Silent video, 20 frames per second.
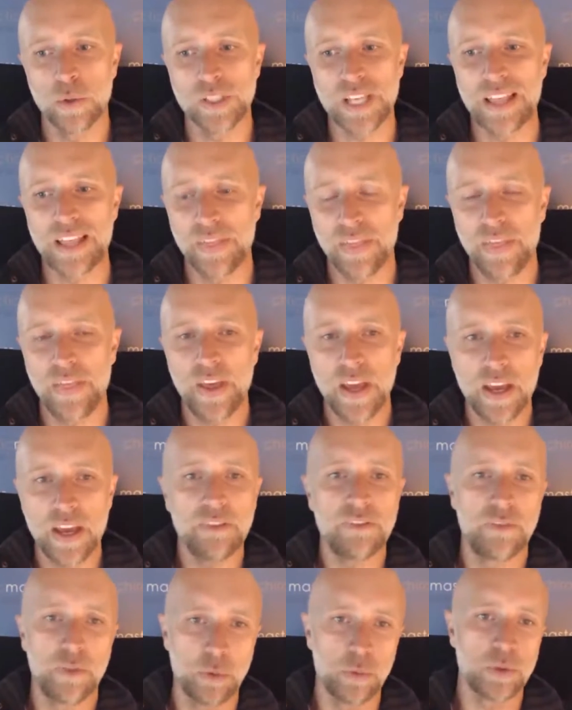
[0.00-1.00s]
and
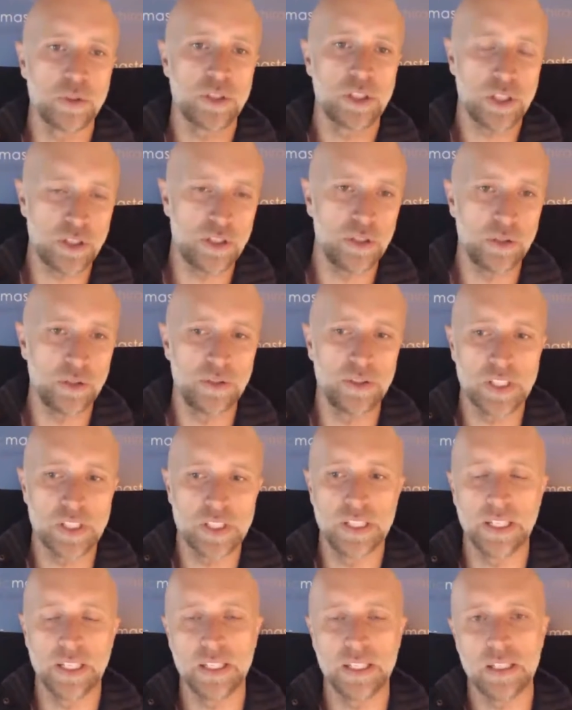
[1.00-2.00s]
therefore students
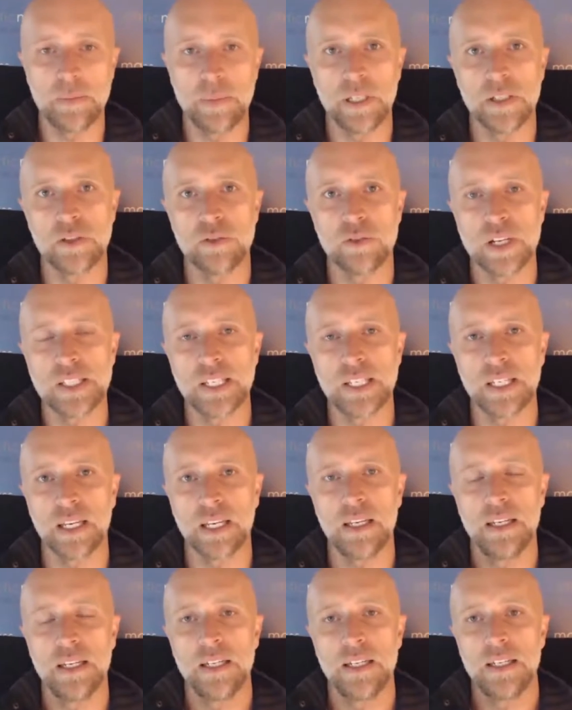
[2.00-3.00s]
need to be
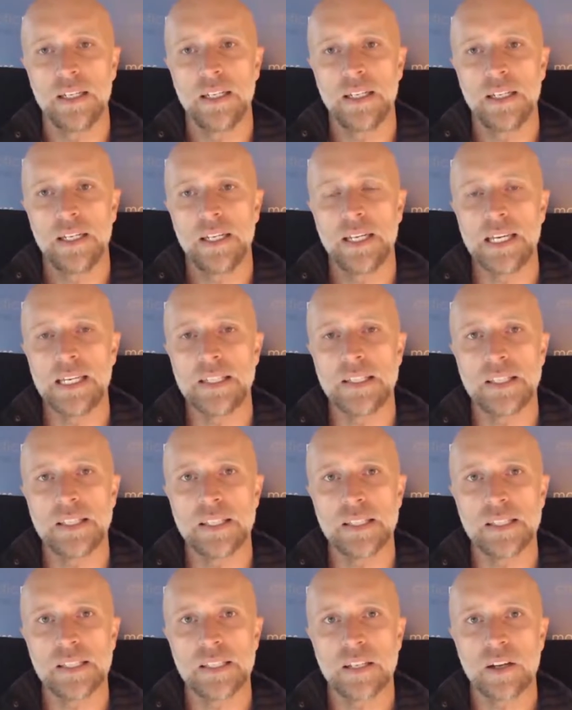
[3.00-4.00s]
addressing is
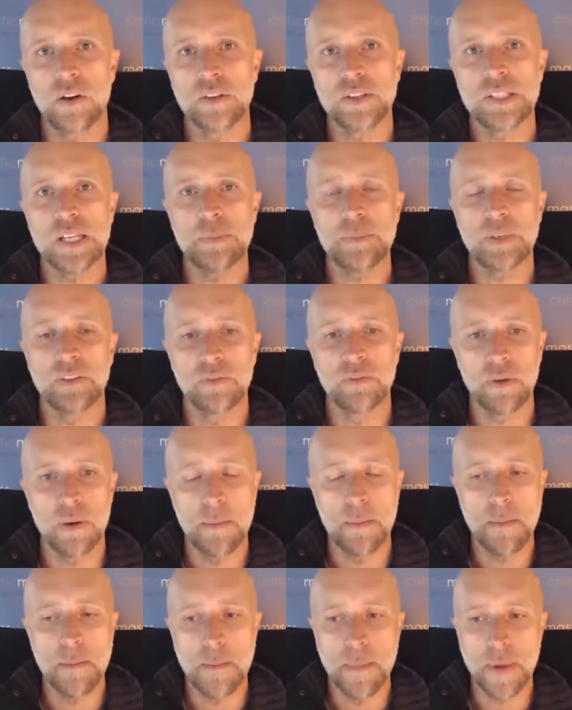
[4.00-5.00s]
this concept of
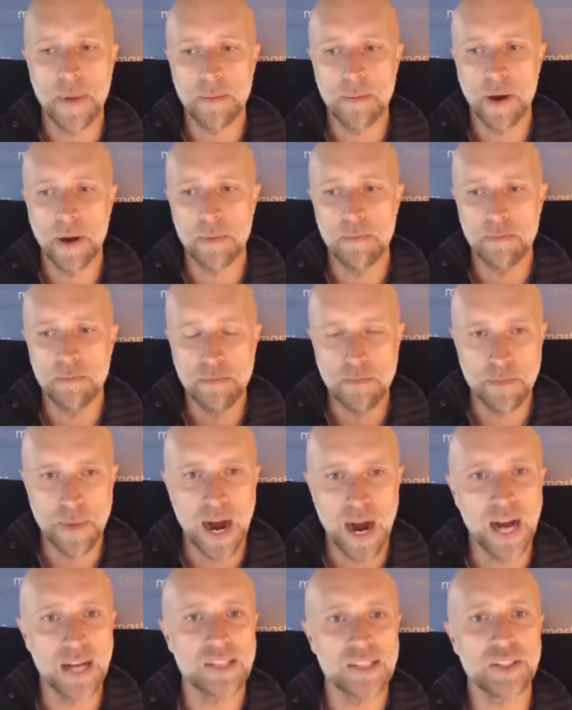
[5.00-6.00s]

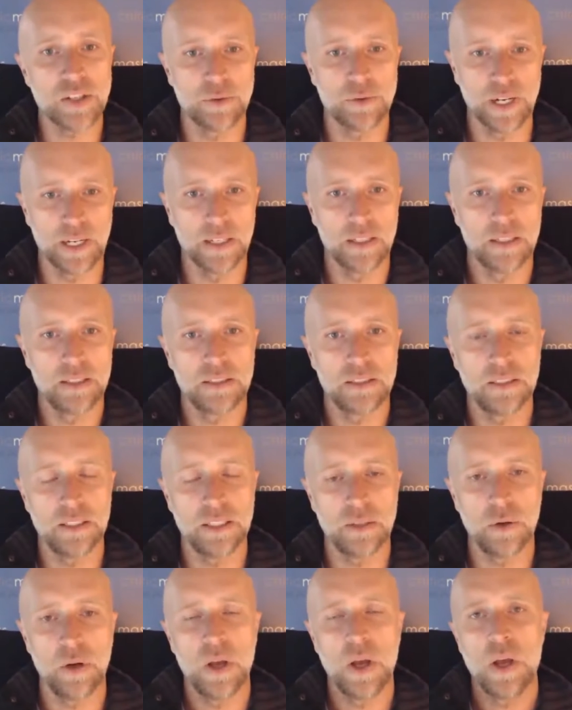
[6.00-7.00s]
mastering.
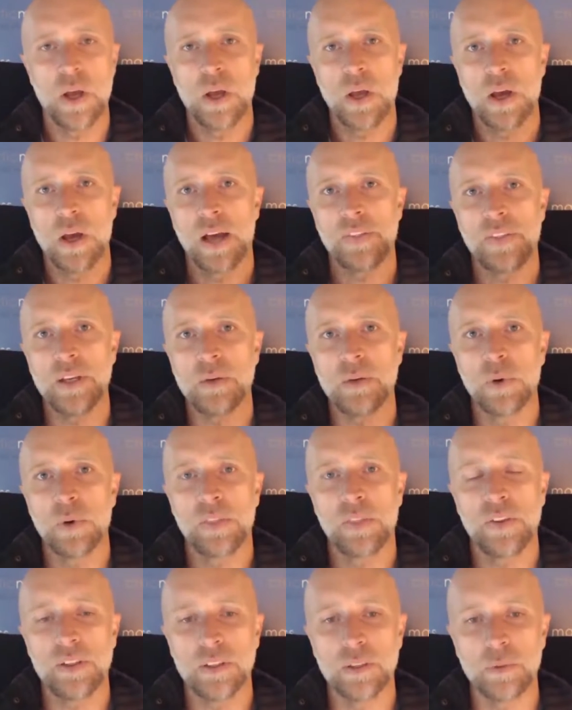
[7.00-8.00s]
I think
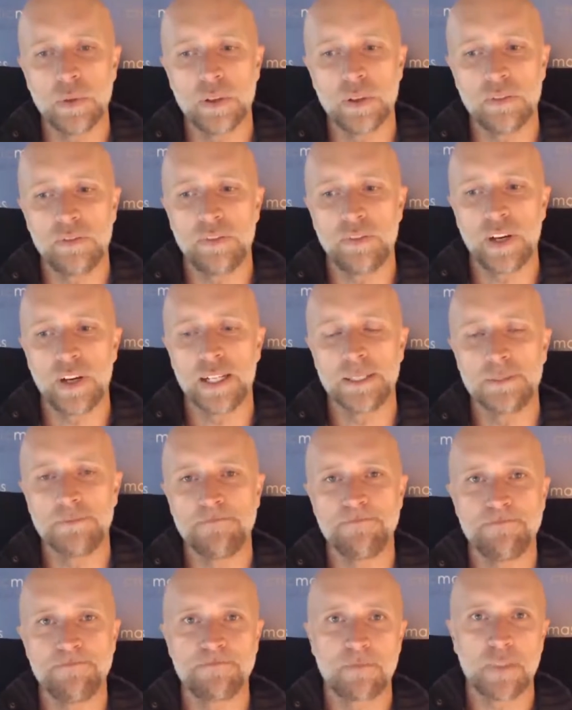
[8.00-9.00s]
one thing that we've
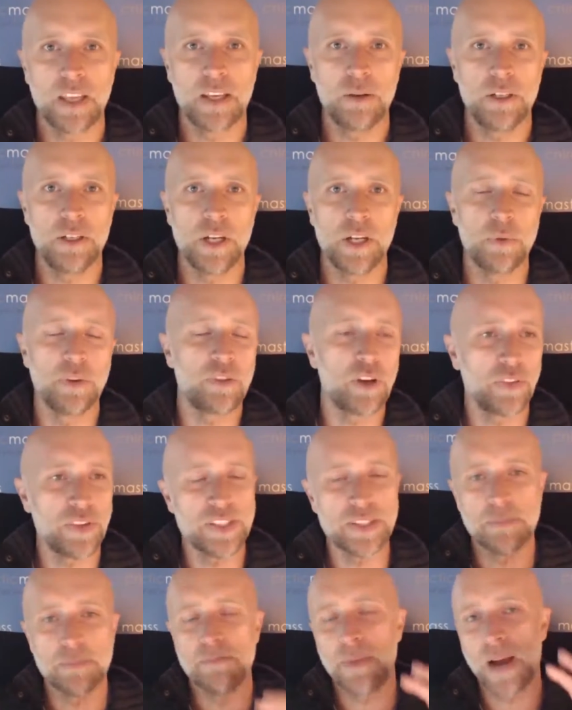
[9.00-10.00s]
got
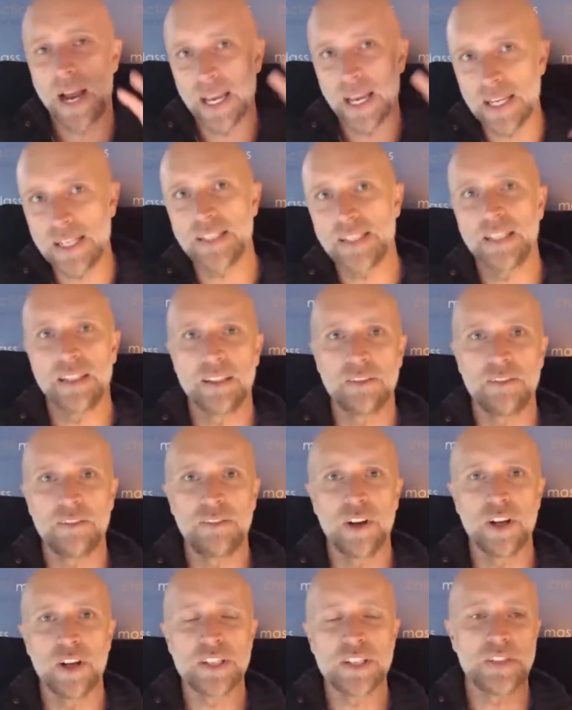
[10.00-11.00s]
this
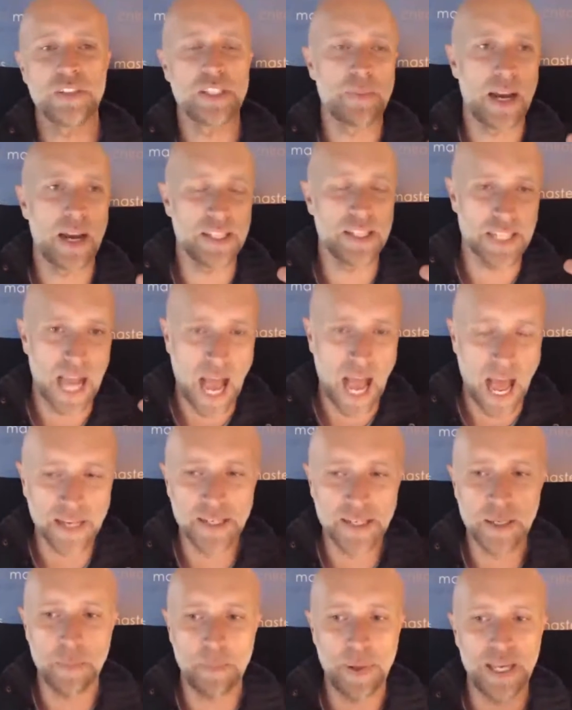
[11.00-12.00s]
amazing philosophy, this amazing
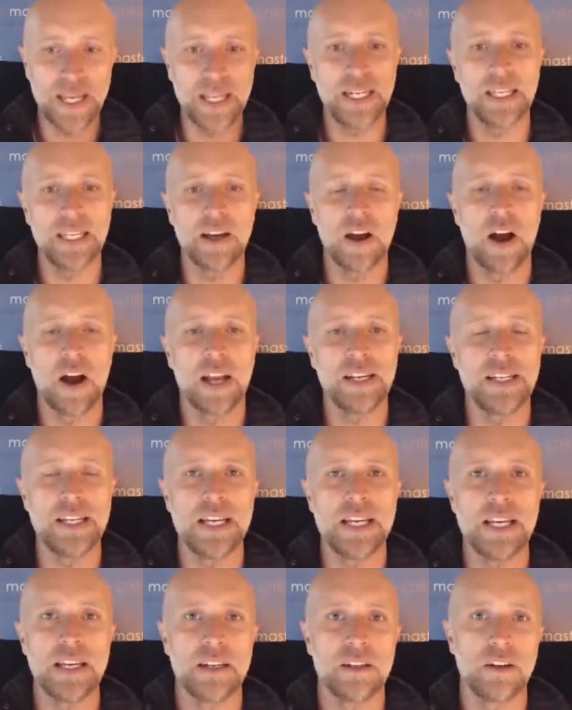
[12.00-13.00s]
underpinning
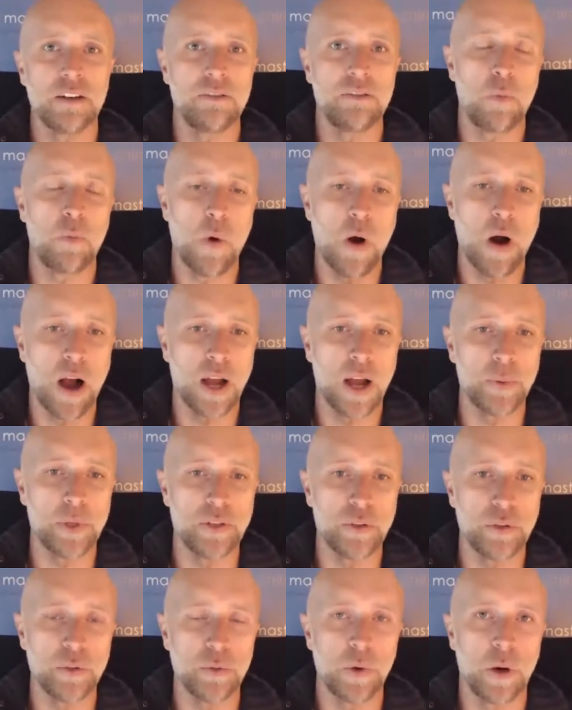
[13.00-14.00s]
idea of why
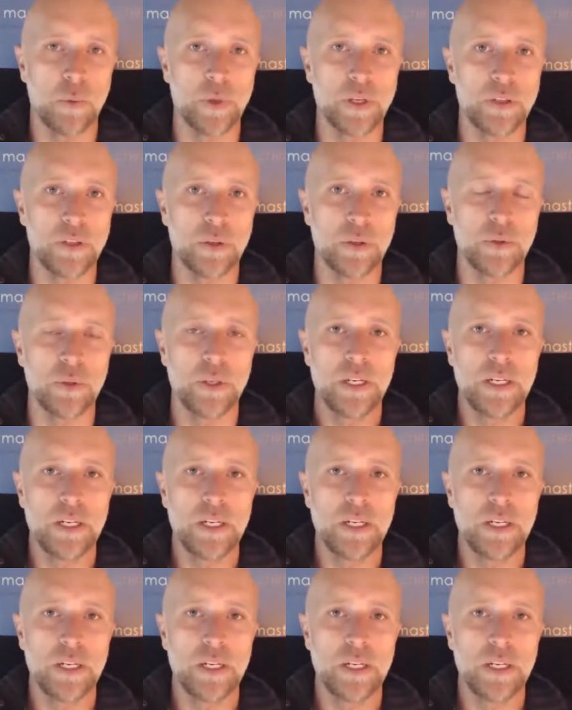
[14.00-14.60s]
we do what we do.